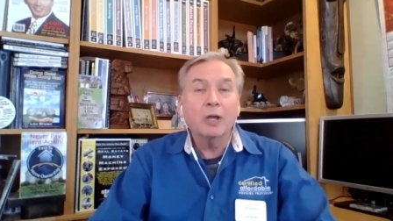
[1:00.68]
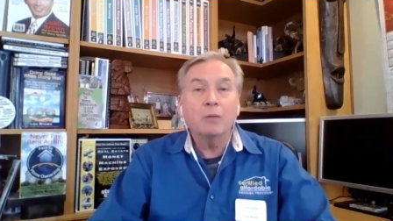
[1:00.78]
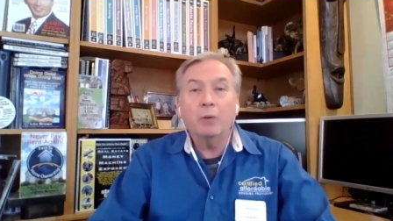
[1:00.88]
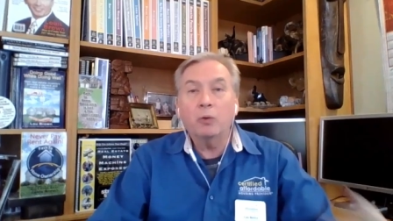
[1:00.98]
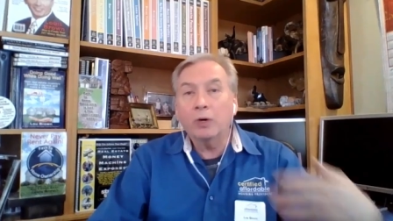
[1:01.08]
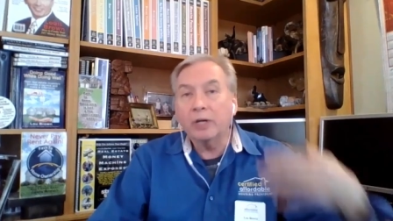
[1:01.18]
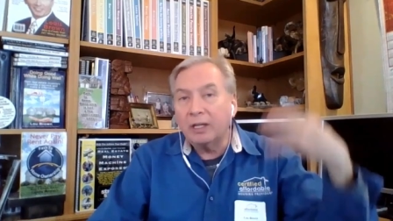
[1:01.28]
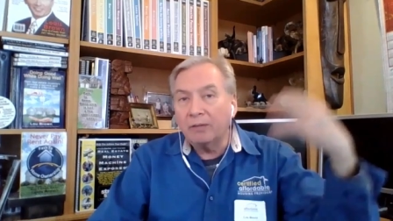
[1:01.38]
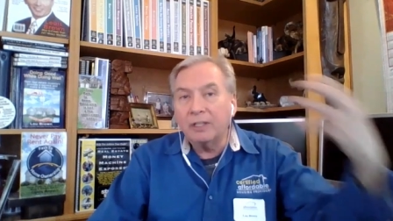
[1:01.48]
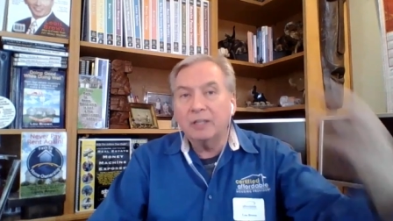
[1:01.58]
But we're
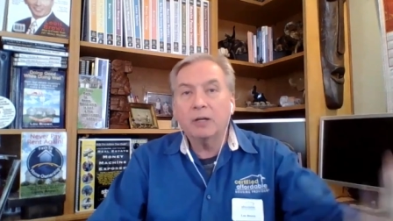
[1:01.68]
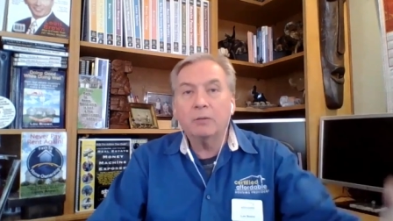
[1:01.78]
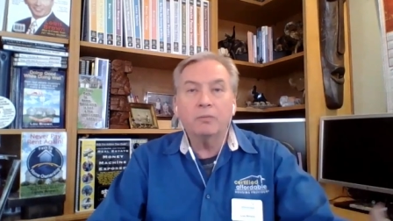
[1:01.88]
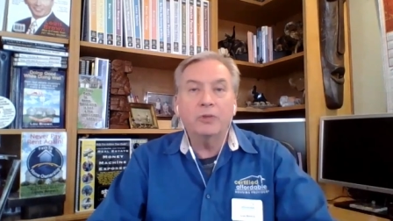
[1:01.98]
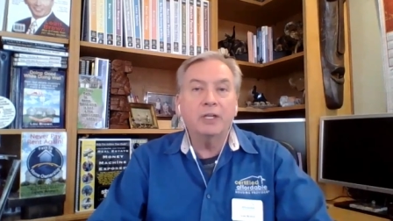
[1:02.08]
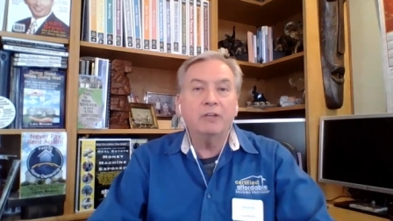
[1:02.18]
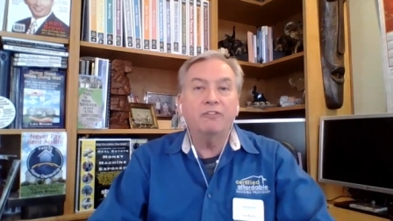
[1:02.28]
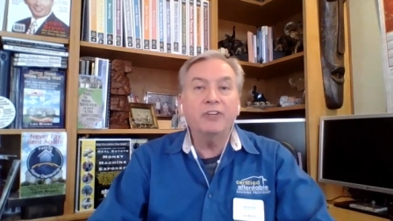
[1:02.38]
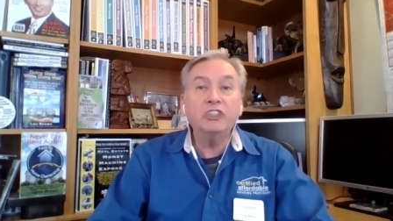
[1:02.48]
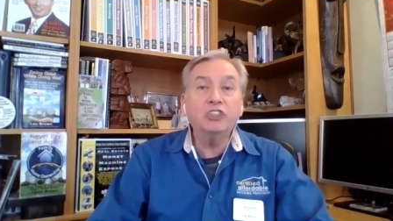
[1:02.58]
giving them the
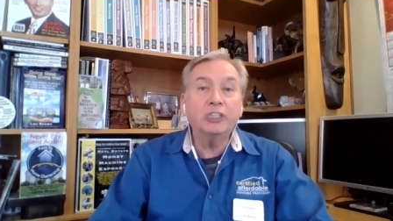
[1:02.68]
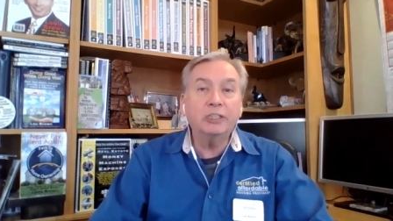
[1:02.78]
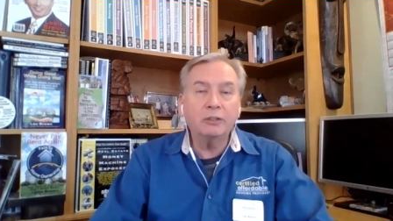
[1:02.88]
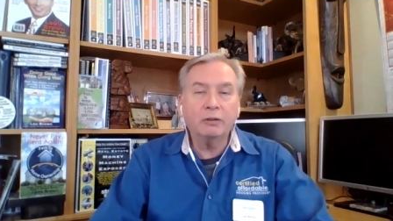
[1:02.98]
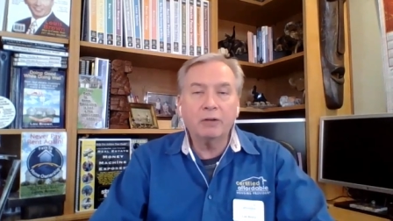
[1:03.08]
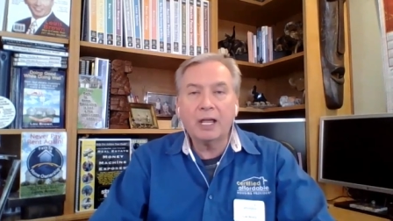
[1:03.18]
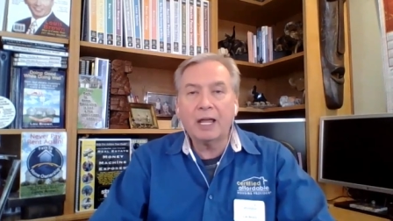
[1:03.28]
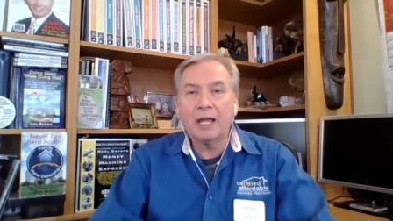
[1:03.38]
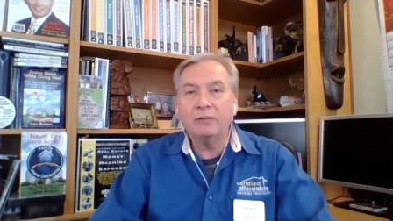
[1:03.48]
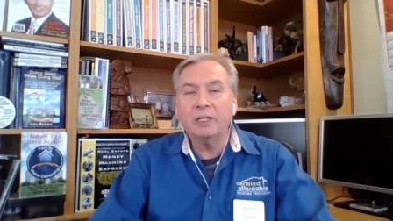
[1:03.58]
vision
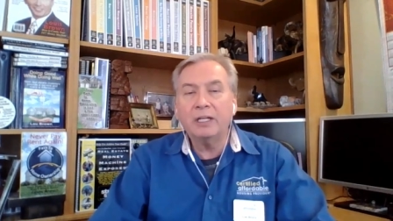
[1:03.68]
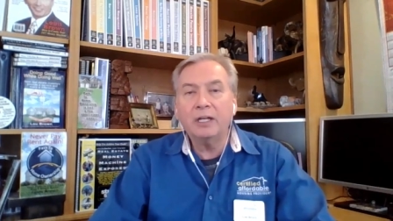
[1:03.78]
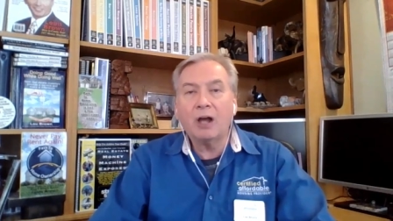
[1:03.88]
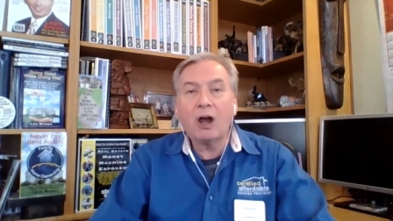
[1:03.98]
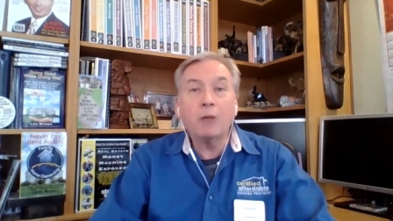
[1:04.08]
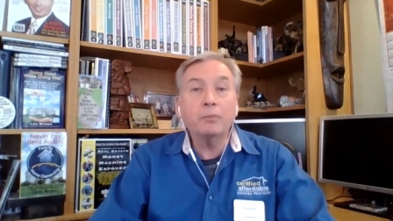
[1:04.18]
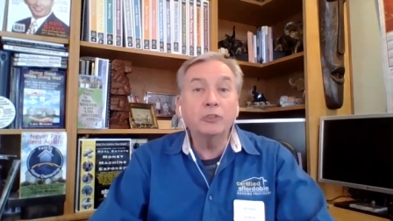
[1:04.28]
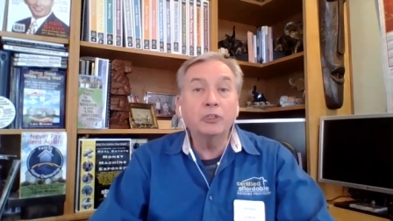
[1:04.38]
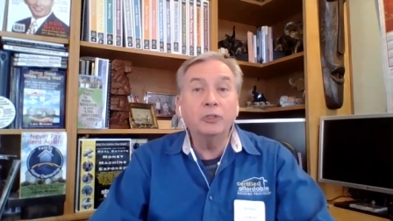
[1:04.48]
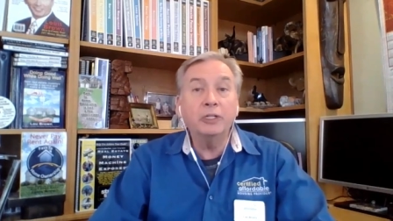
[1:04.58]
and the
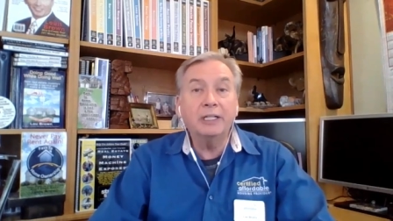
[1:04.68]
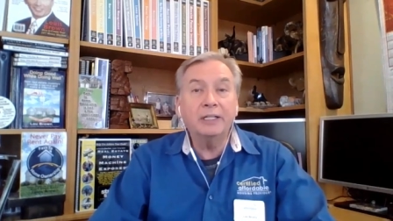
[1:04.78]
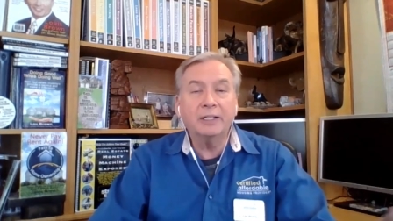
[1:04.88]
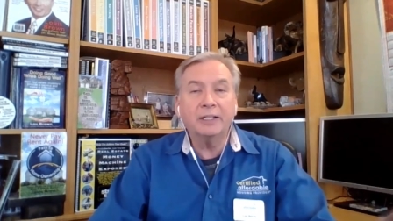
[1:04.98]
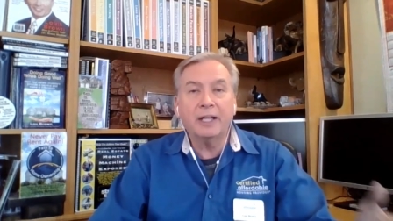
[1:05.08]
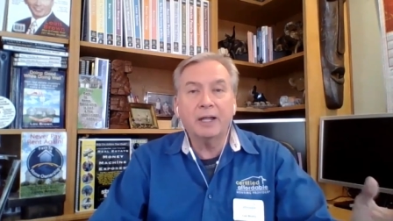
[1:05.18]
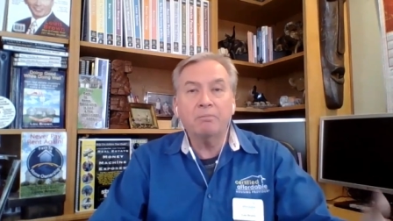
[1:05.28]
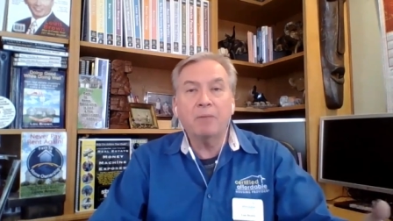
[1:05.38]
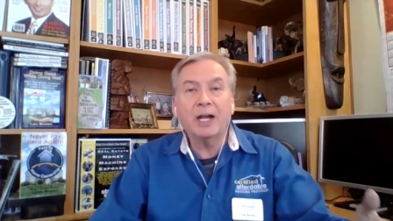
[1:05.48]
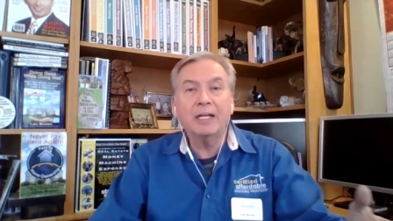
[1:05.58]
opportunity that they
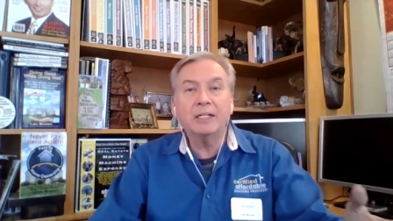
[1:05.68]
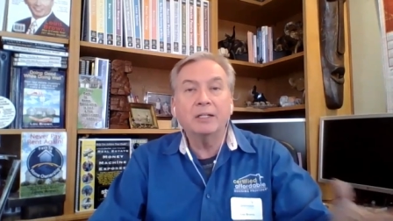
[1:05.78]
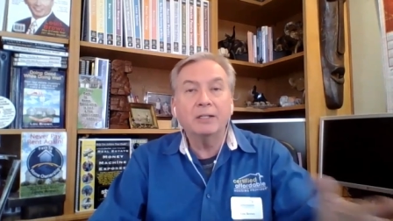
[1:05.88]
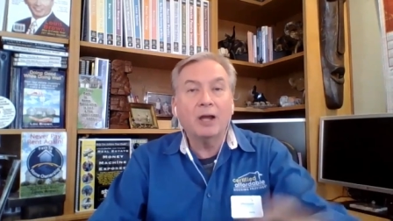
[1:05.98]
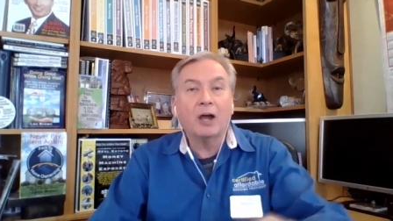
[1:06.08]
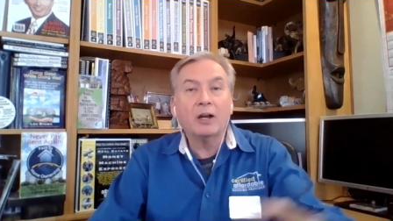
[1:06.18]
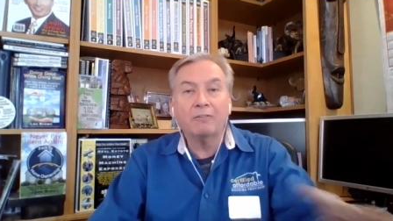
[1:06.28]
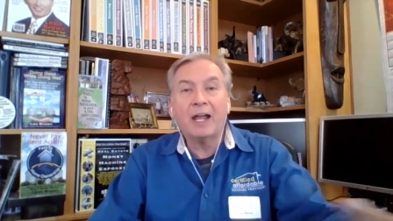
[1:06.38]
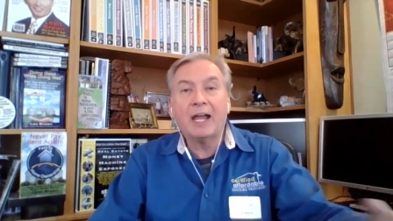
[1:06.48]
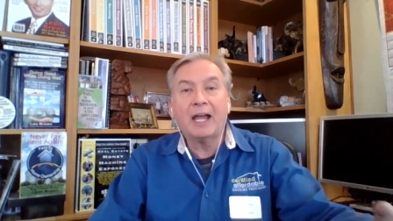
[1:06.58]
might not have
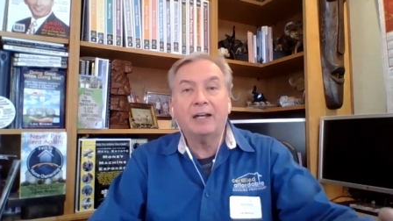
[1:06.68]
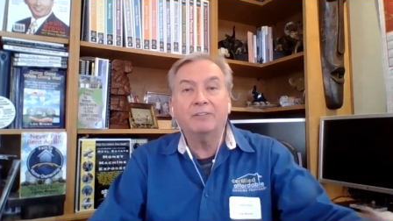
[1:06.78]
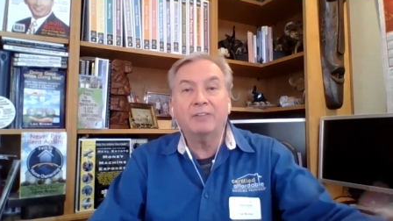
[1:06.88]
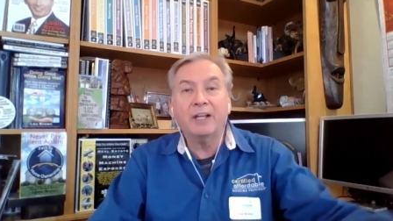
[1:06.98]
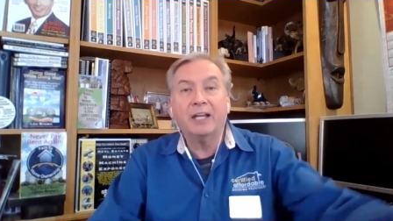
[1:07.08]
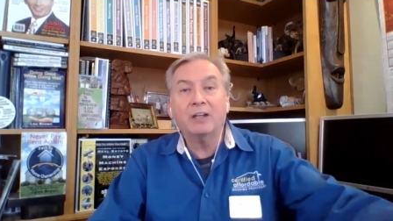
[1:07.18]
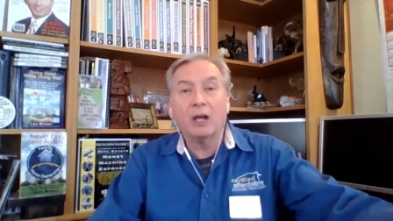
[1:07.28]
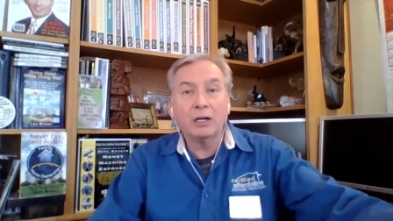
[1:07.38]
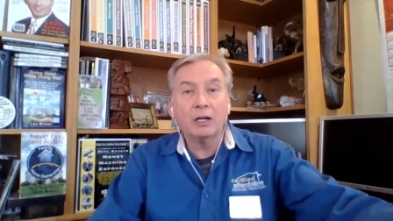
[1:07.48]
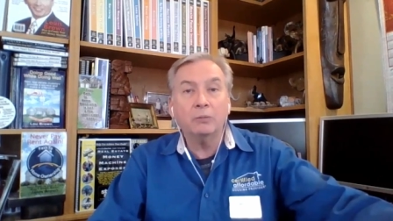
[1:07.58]
had if they had
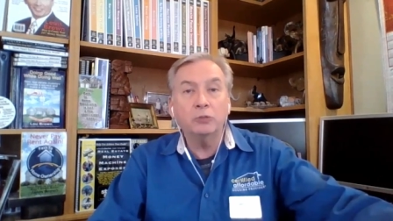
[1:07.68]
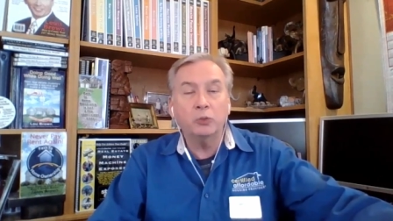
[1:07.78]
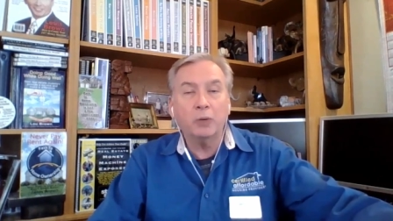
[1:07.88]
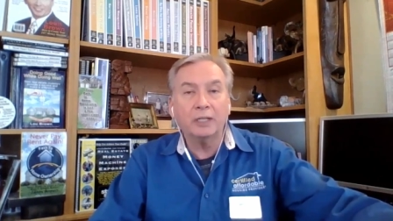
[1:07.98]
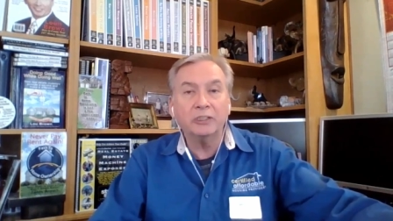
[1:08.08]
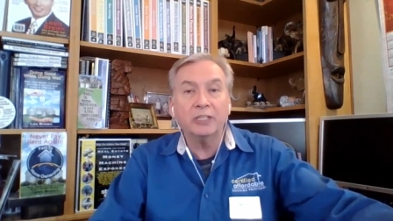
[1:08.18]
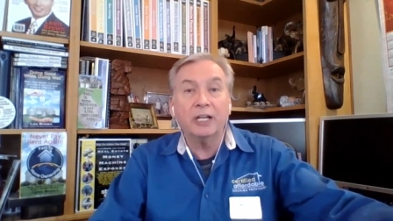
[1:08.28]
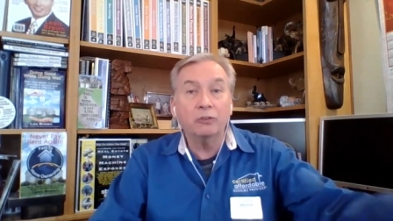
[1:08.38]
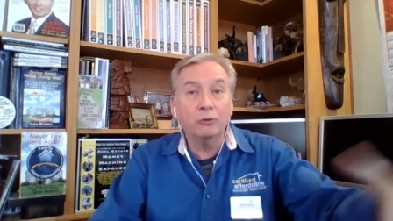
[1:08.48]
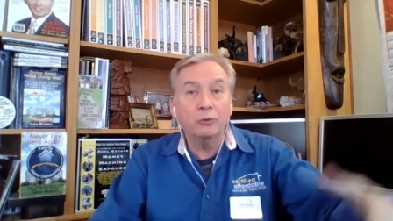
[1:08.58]
not come to us
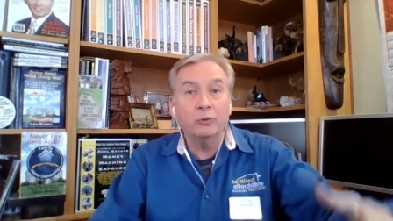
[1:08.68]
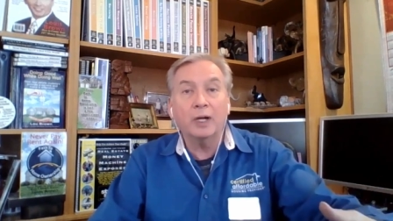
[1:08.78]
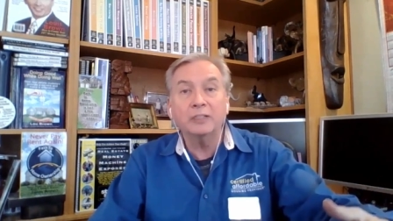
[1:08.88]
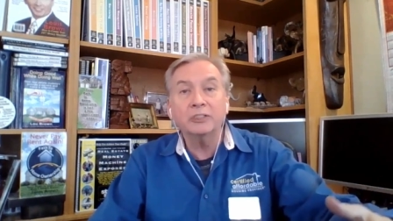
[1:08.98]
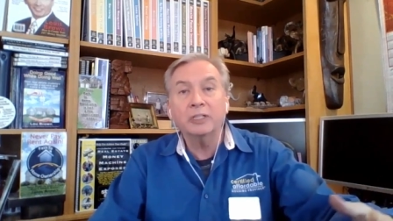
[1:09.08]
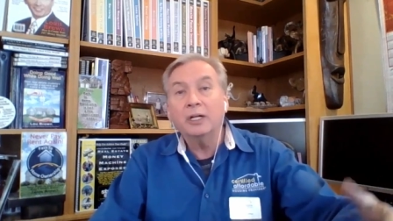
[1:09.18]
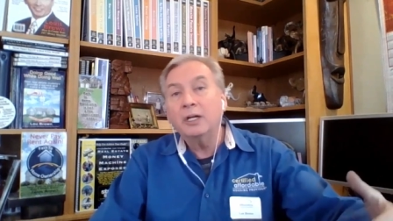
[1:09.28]
and through us.